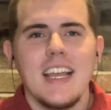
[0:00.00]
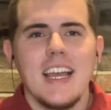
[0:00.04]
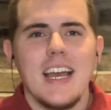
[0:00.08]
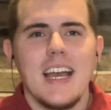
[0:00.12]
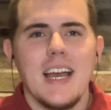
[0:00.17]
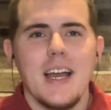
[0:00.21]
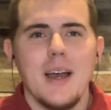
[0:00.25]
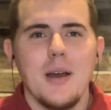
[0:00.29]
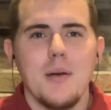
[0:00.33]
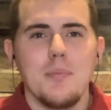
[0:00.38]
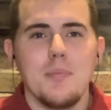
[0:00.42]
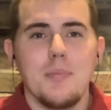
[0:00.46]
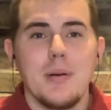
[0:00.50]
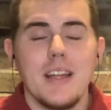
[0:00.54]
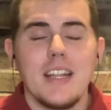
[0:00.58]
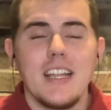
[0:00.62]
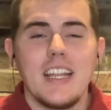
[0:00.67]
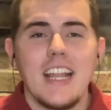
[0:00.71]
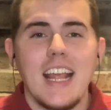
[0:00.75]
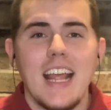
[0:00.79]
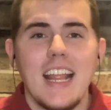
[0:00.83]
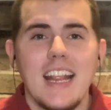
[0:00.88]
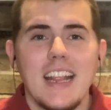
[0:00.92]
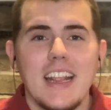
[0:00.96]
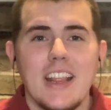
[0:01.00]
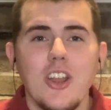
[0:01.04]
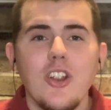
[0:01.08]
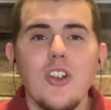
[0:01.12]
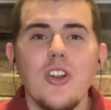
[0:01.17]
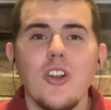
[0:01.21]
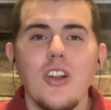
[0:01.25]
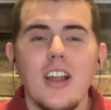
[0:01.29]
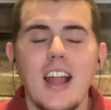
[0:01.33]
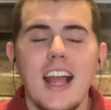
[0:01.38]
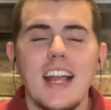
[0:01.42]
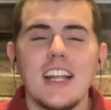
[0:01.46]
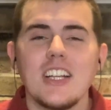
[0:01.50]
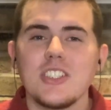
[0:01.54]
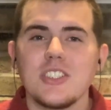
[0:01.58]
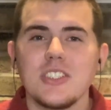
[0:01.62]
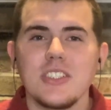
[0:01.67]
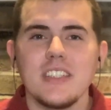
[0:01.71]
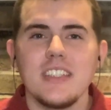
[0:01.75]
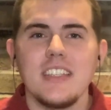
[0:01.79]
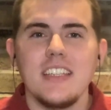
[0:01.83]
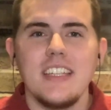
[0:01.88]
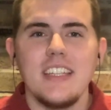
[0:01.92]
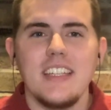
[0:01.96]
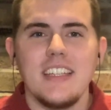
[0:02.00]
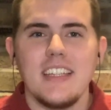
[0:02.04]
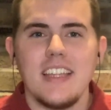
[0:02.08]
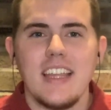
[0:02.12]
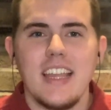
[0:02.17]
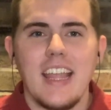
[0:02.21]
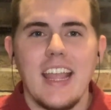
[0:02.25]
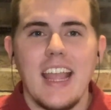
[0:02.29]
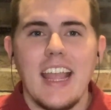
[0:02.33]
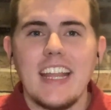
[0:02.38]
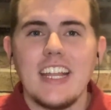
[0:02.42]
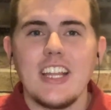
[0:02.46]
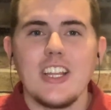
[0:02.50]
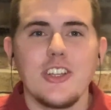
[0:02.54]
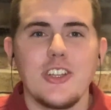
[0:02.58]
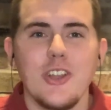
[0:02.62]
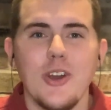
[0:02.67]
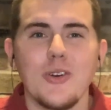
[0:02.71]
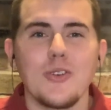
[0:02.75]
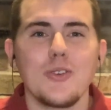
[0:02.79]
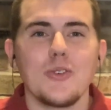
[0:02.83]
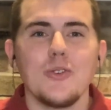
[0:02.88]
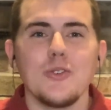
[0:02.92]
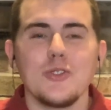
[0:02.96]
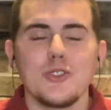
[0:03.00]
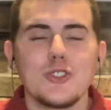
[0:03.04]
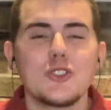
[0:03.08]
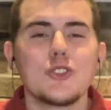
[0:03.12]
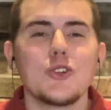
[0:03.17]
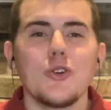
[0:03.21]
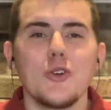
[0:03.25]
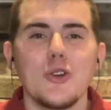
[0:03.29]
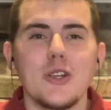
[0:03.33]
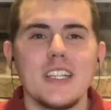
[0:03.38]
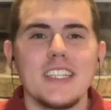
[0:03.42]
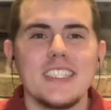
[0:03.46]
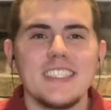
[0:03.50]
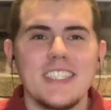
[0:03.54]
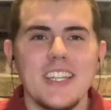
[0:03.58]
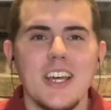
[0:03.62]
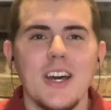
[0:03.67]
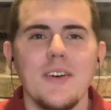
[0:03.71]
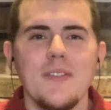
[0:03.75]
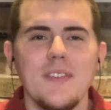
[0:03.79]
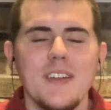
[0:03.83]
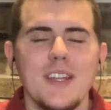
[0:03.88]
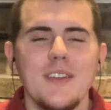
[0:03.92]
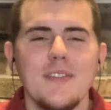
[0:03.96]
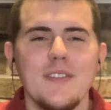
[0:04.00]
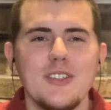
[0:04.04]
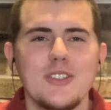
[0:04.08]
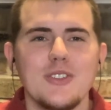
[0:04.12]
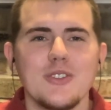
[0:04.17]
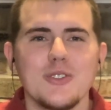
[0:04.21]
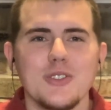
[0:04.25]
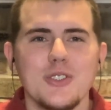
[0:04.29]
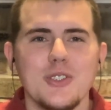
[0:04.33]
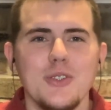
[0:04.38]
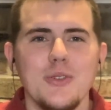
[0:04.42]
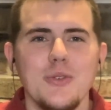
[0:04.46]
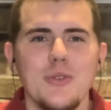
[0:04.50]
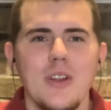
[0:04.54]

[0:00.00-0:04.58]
But there are actually anecdotal stories of individuals who